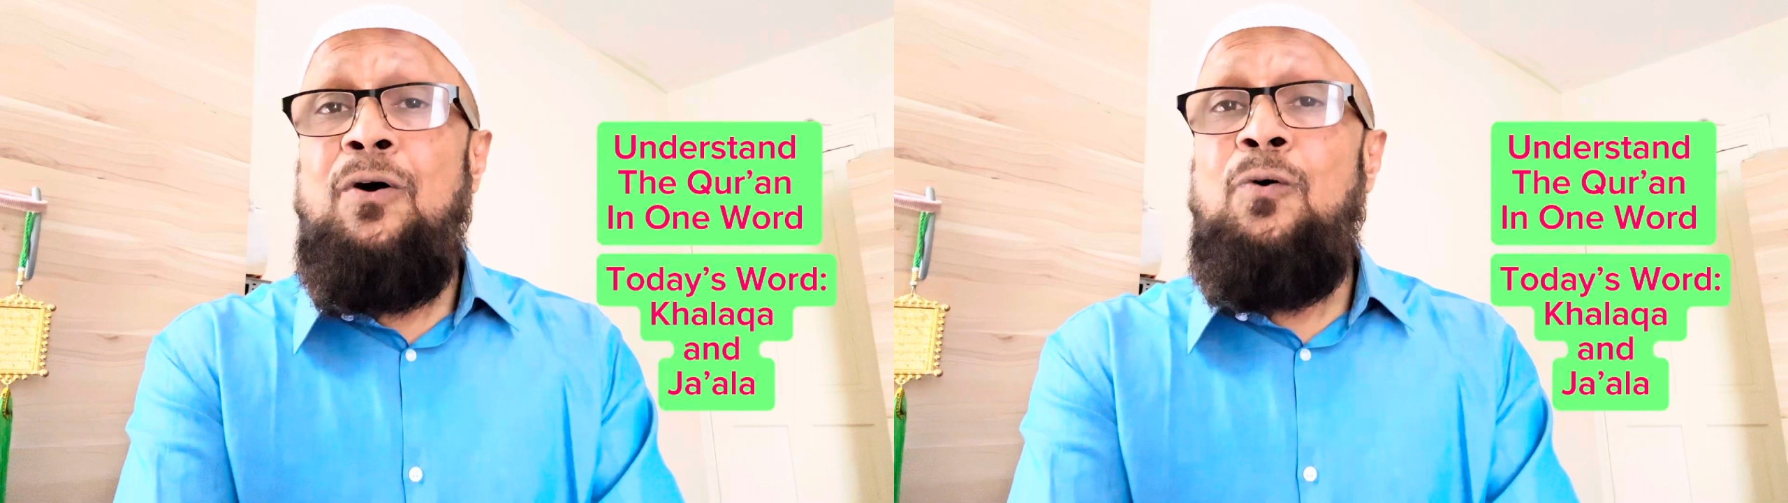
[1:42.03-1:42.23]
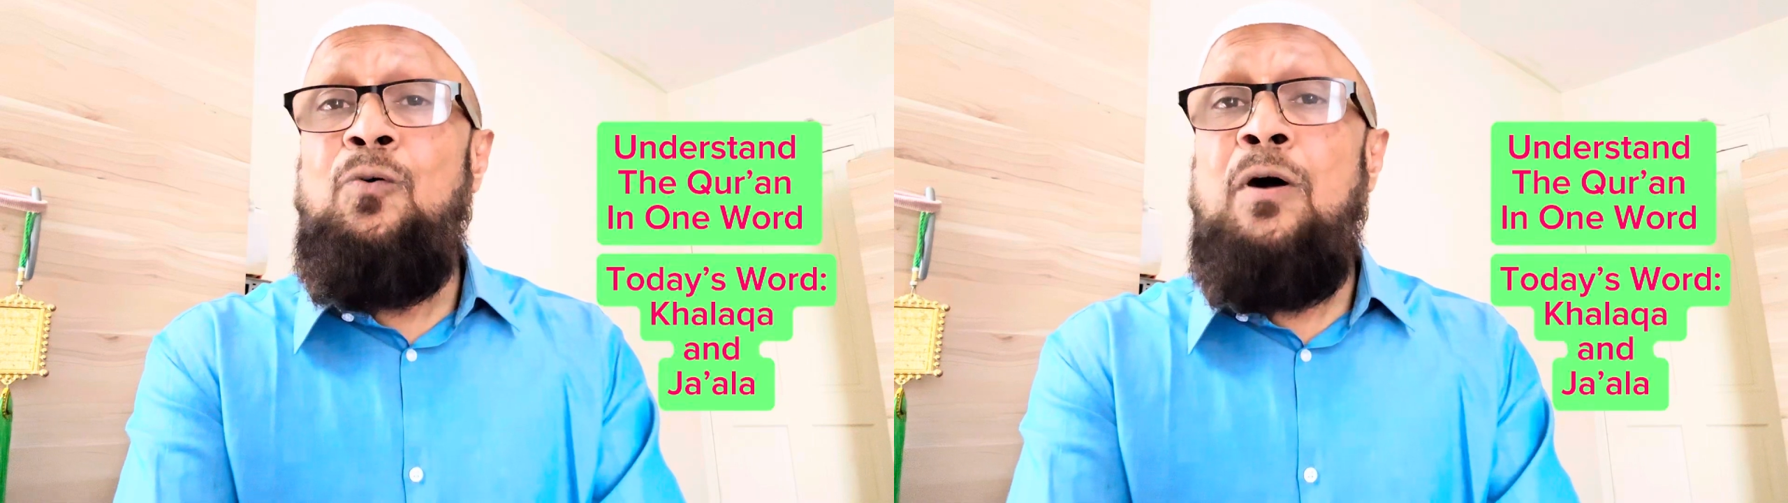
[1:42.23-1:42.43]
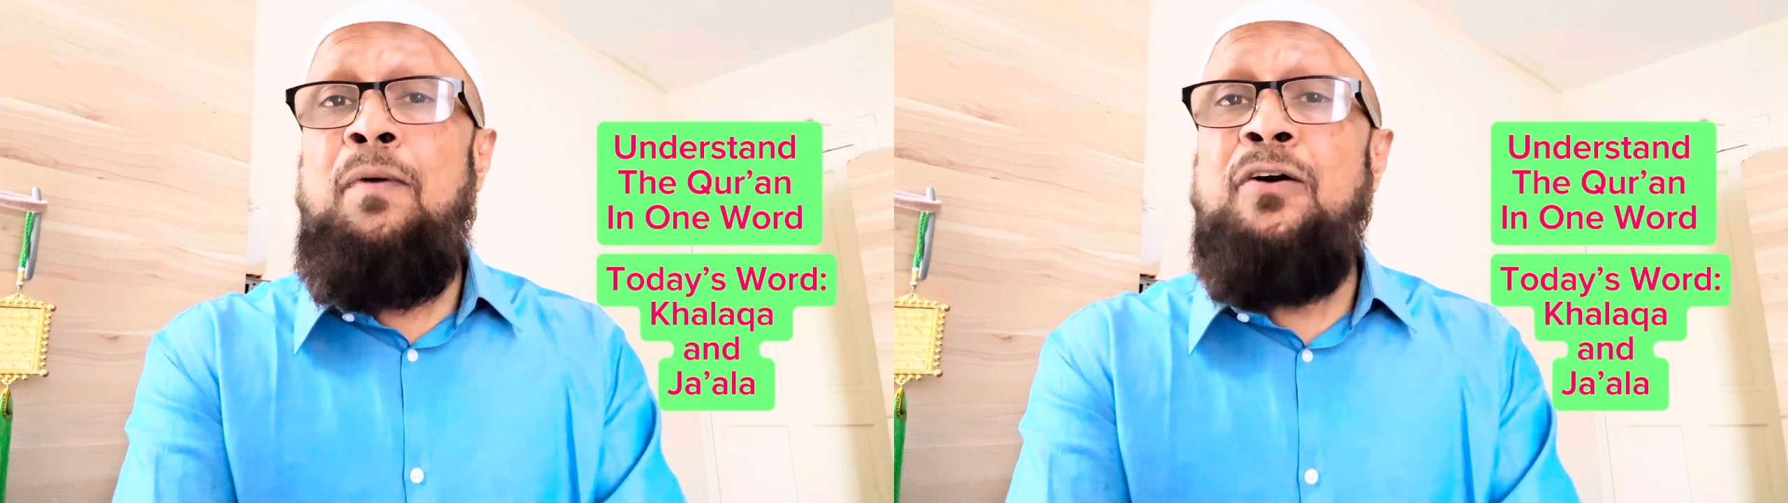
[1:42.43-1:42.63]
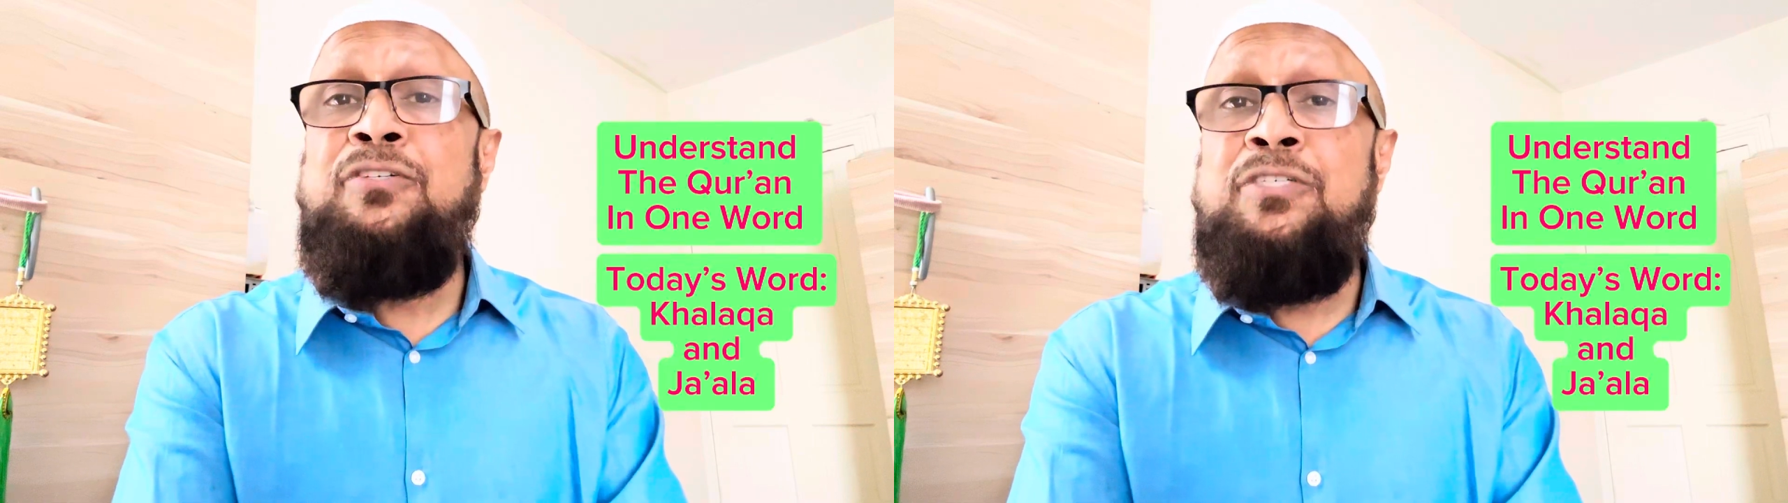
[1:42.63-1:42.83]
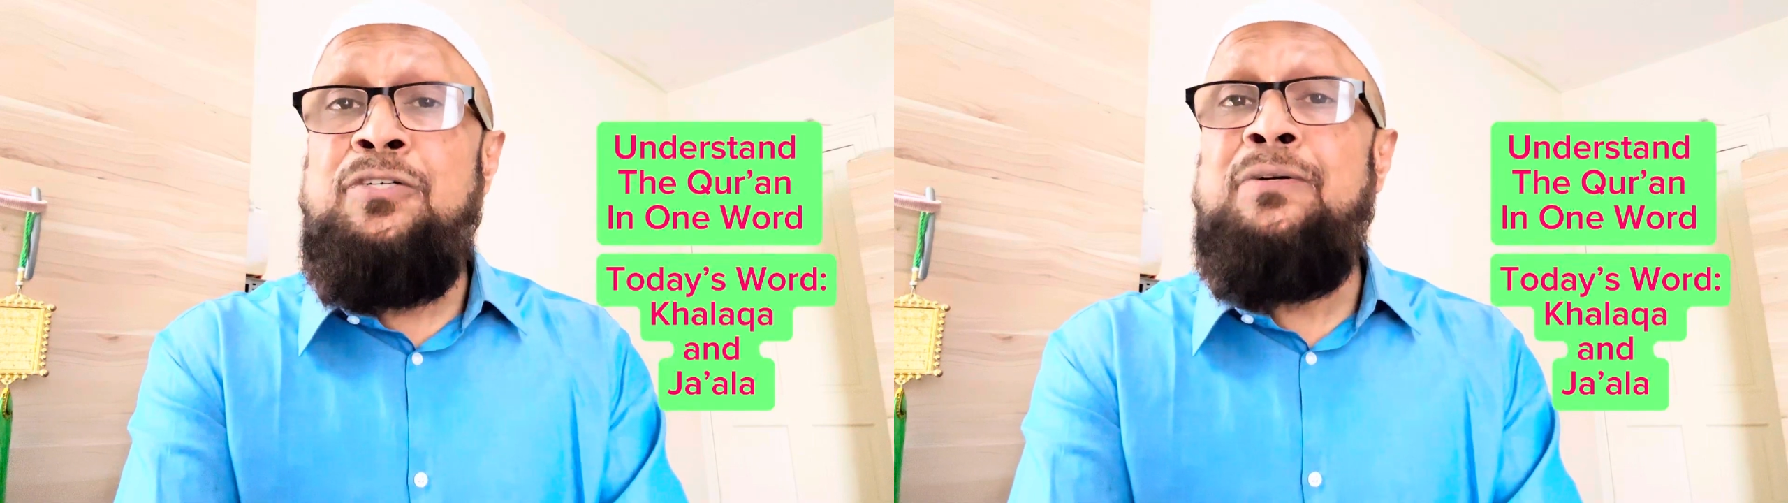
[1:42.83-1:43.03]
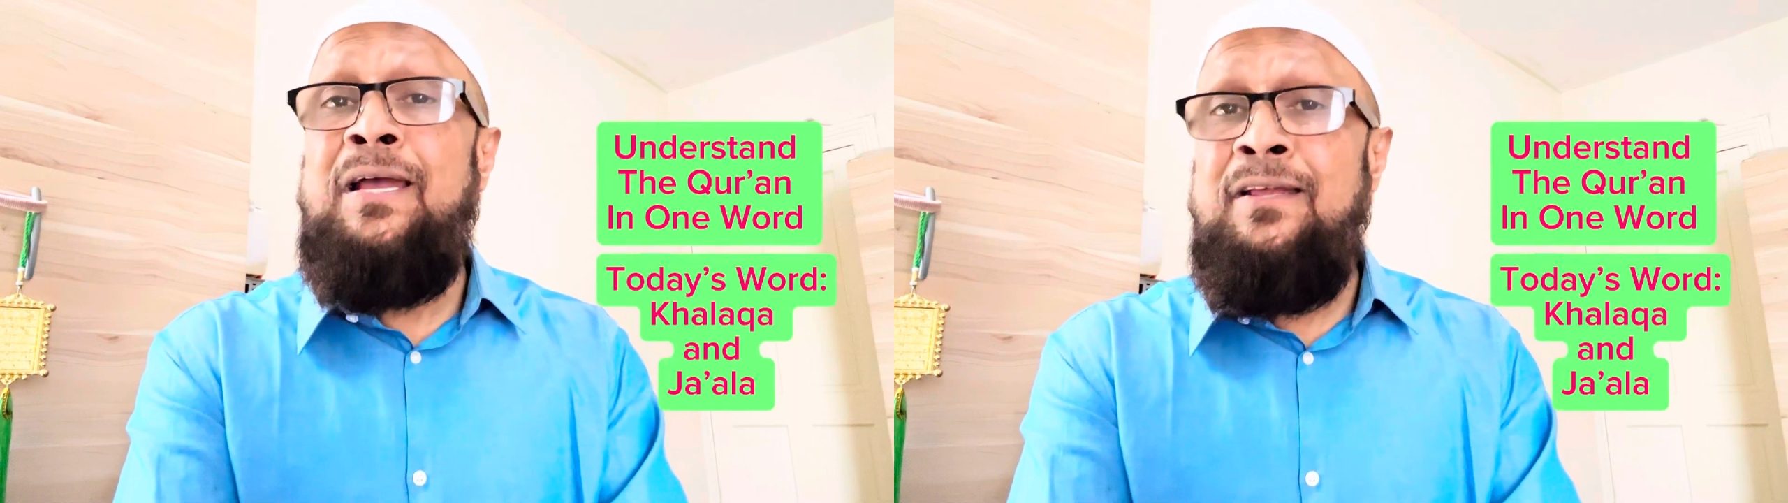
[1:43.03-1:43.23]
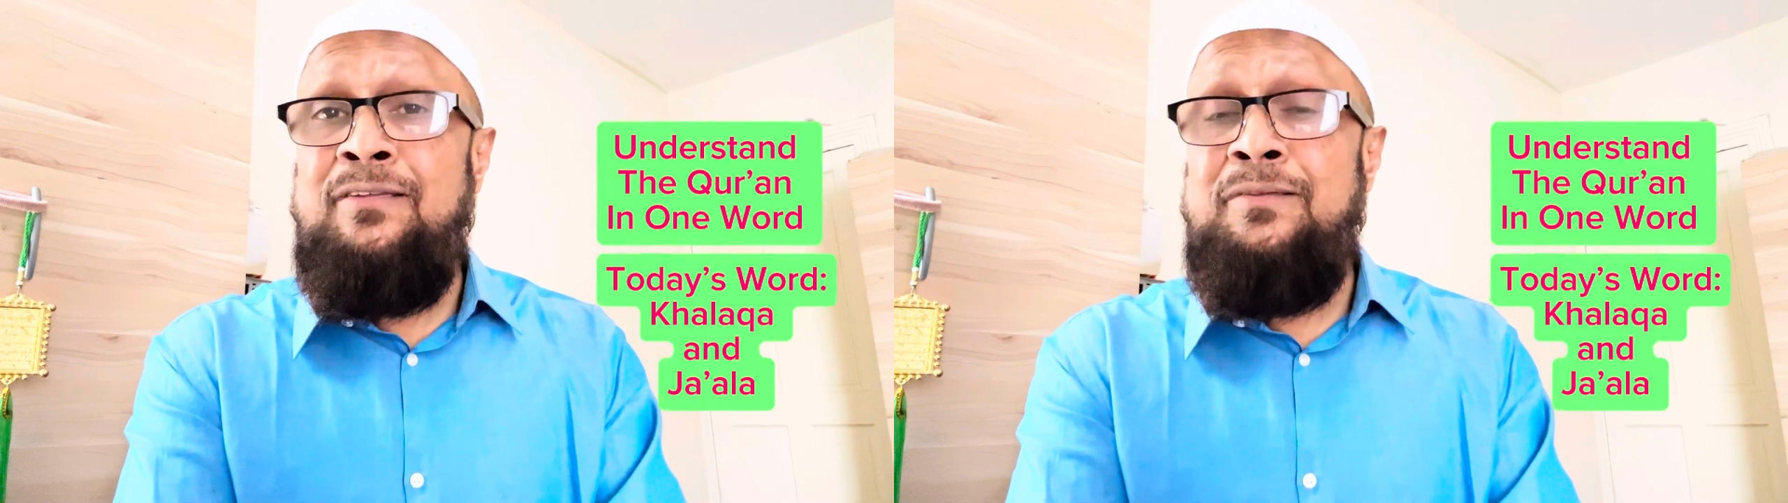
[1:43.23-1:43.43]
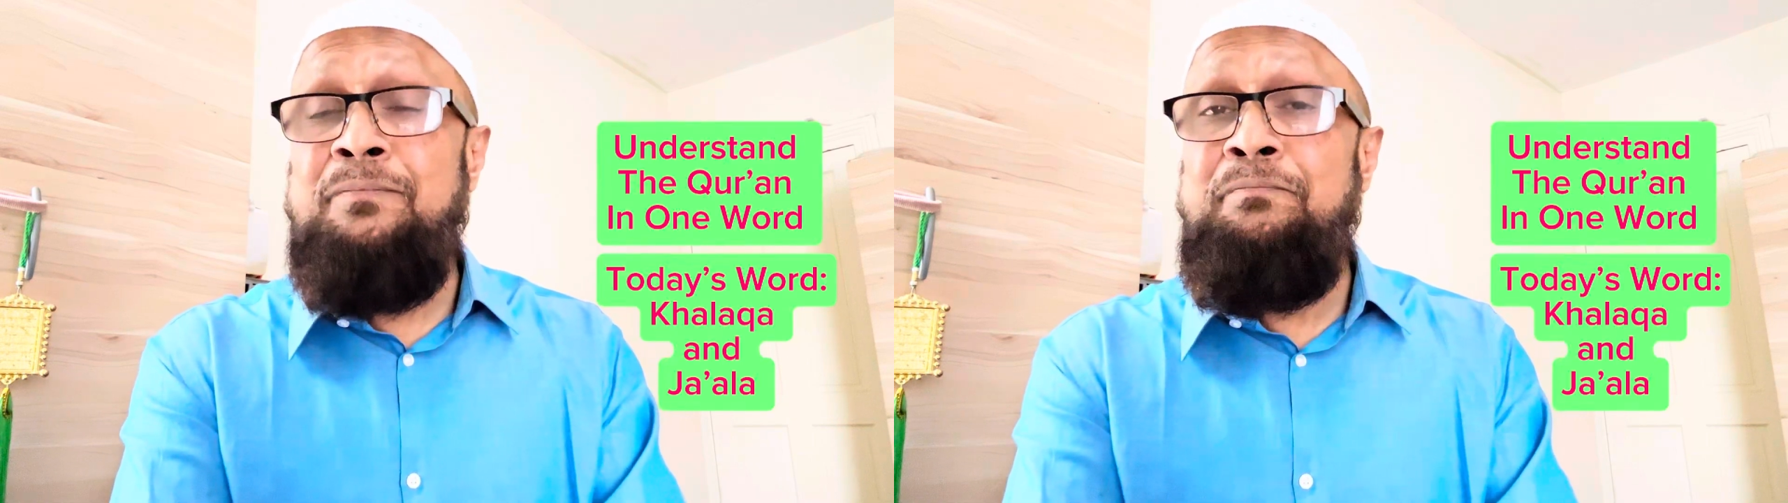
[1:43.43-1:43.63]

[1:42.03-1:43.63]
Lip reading: who amongst you is